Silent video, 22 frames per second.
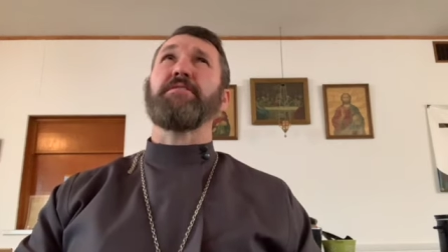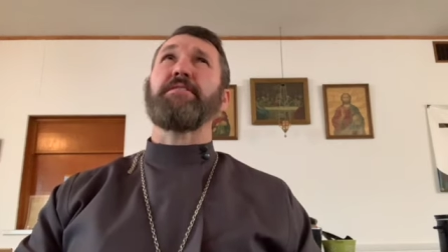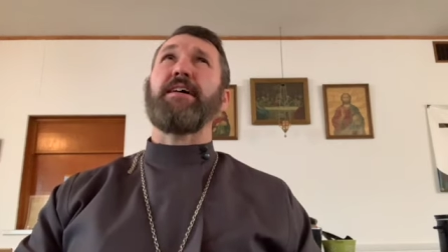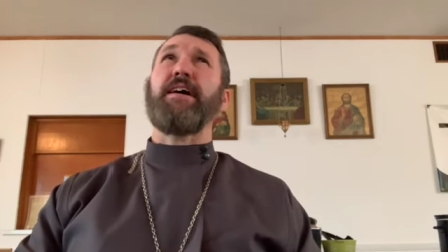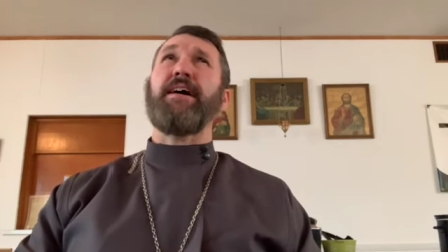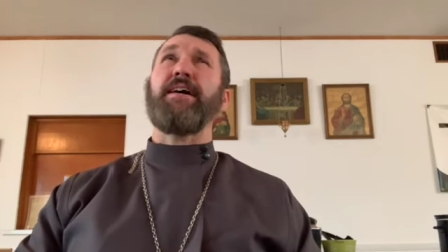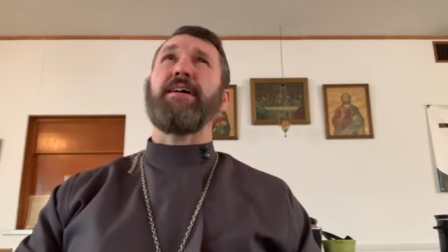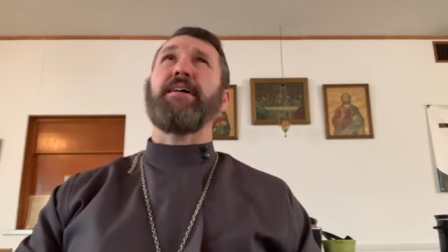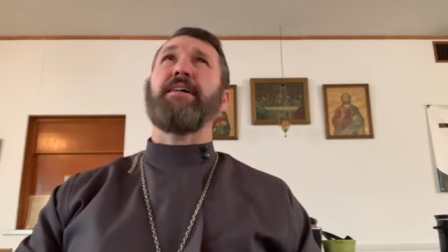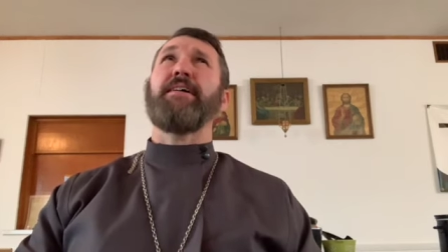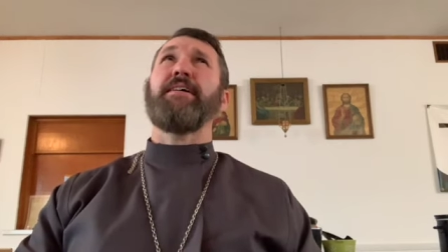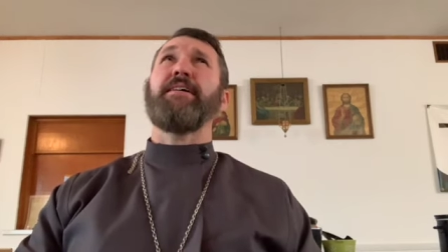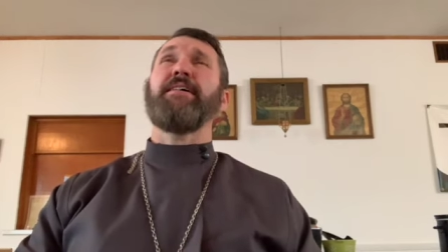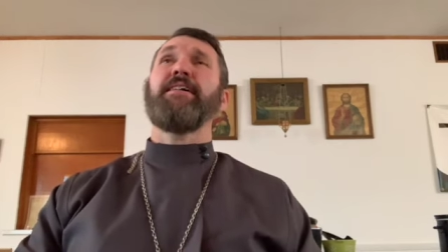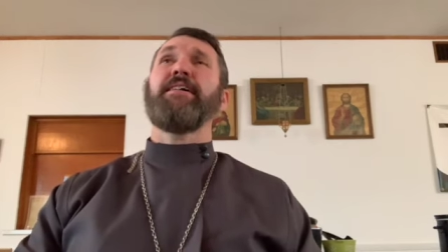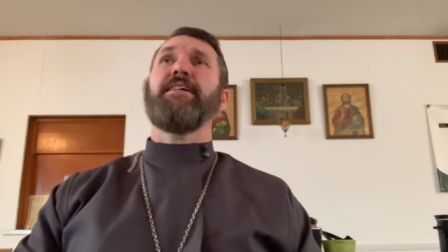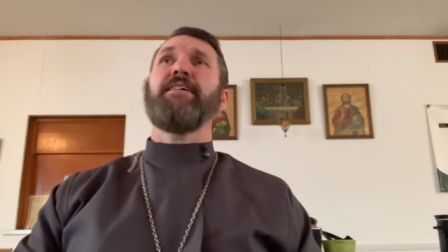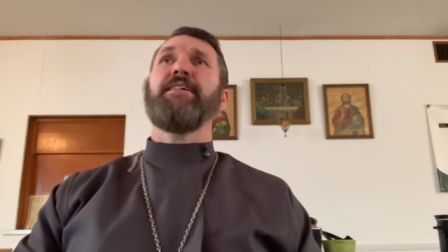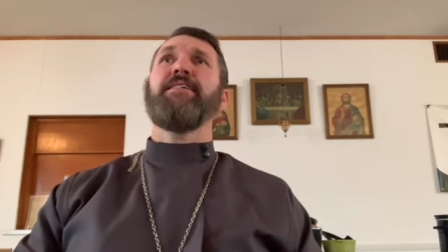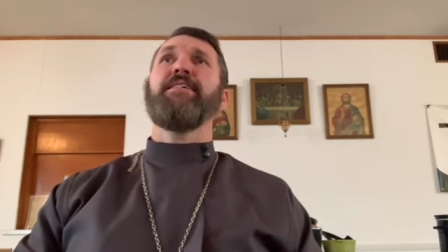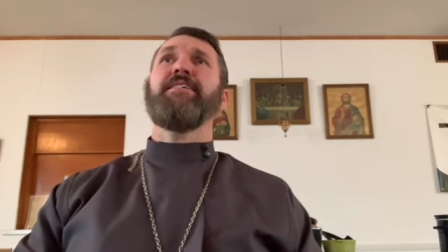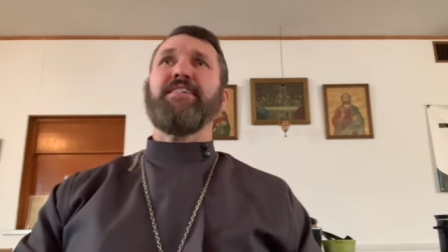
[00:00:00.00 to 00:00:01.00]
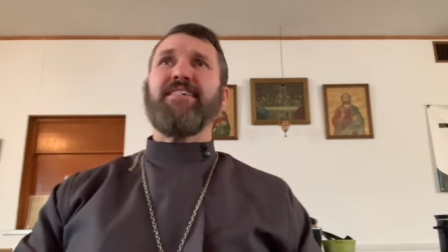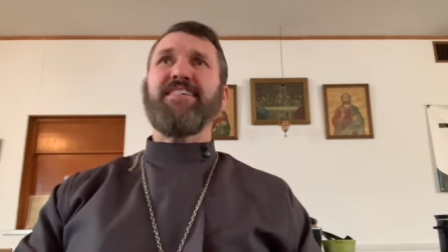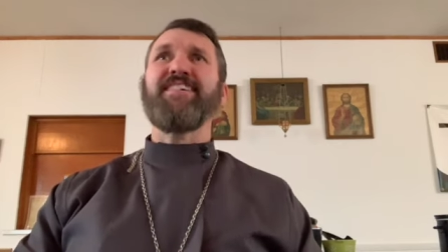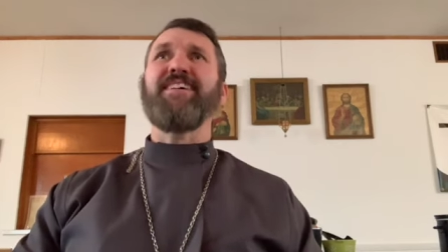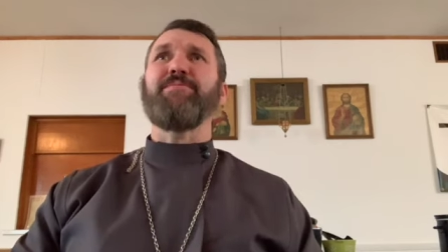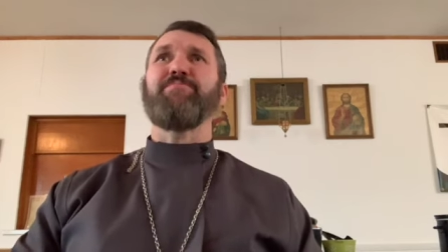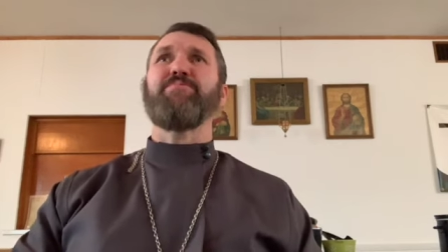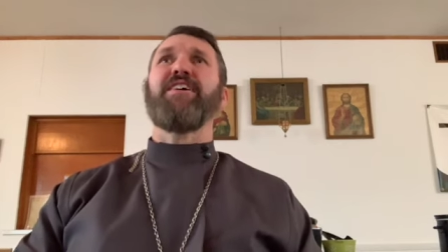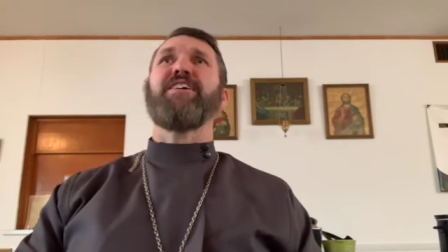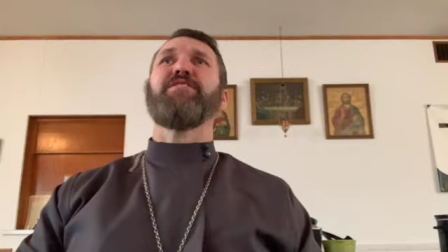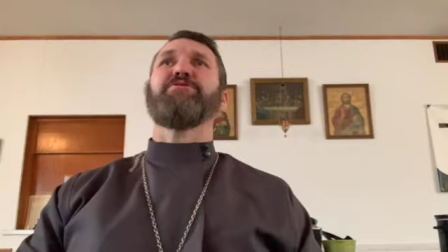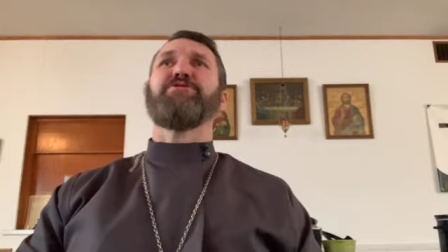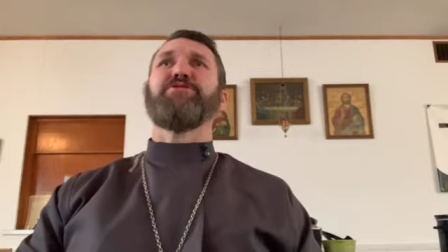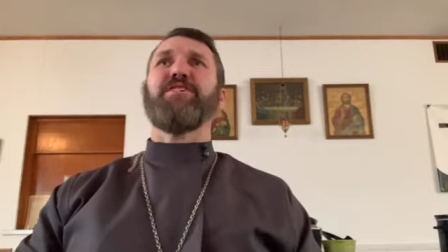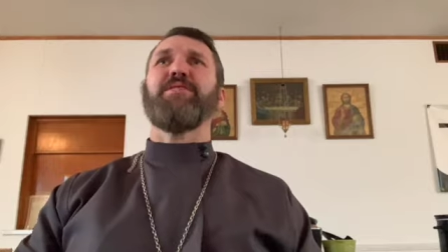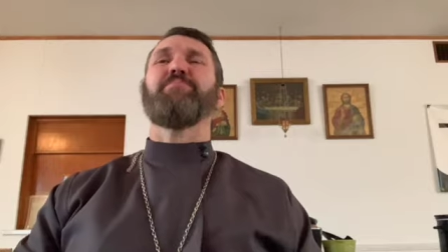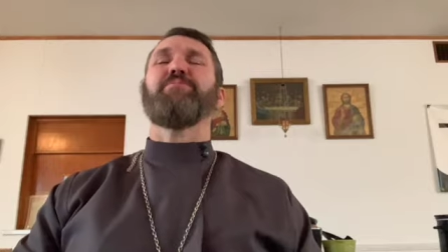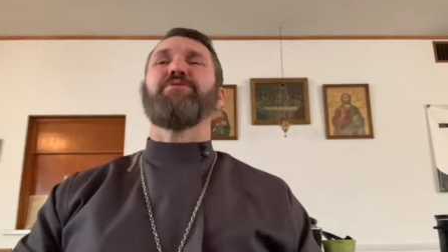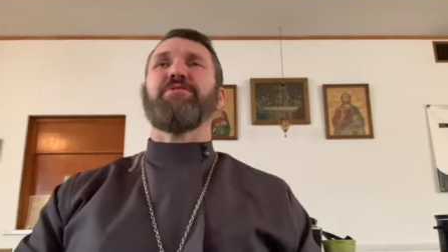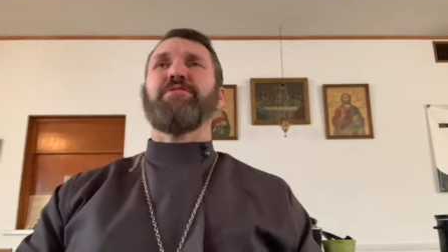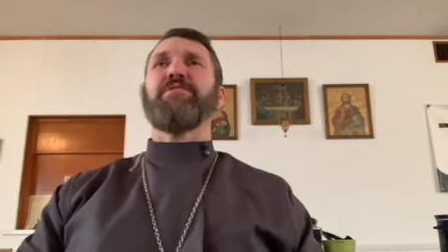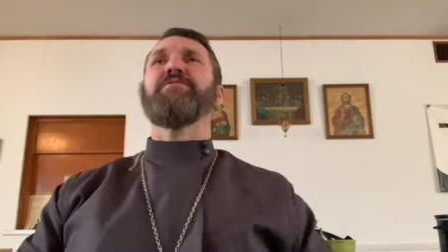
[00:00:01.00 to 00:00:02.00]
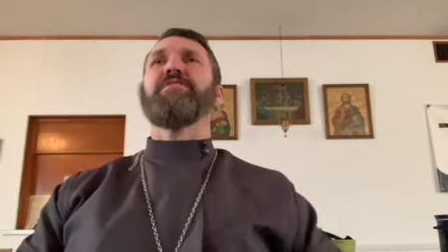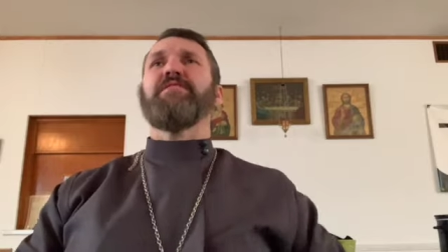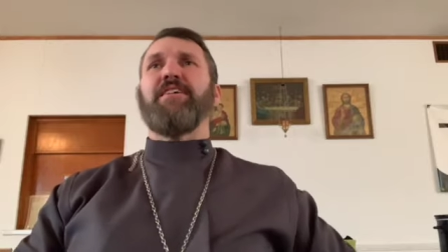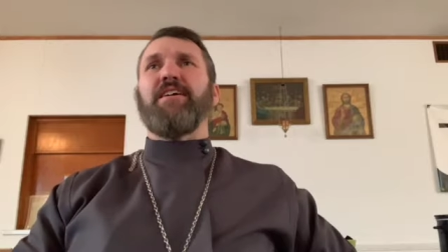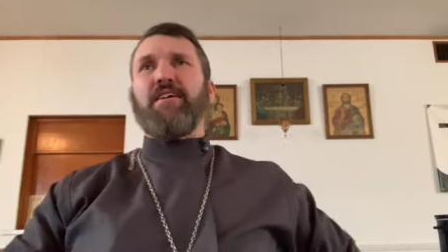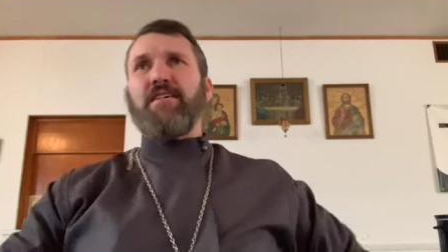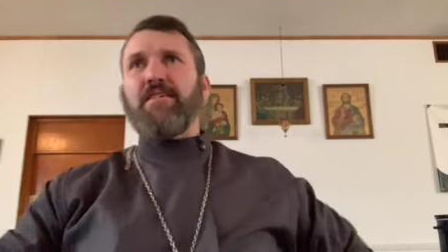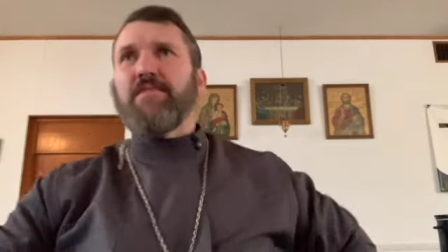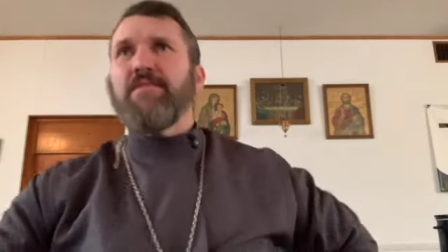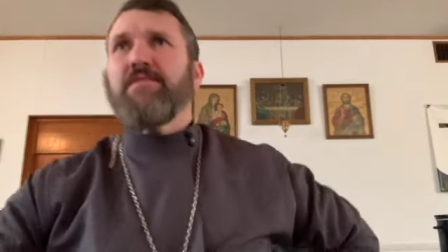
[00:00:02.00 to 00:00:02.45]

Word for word: Oh, I, yeah, bridal chamber. Yeah.